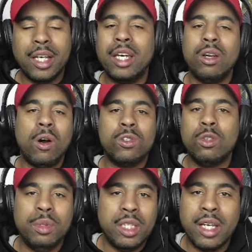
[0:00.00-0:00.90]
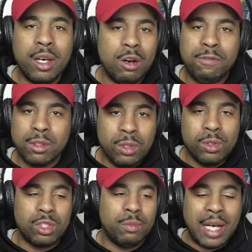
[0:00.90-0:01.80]
it can also be the L for
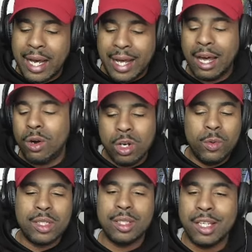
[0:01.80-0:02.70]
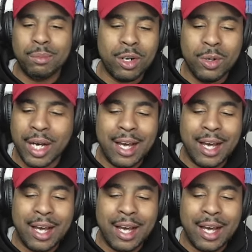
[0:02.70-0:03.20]
loser. But I don't know what to think, bro.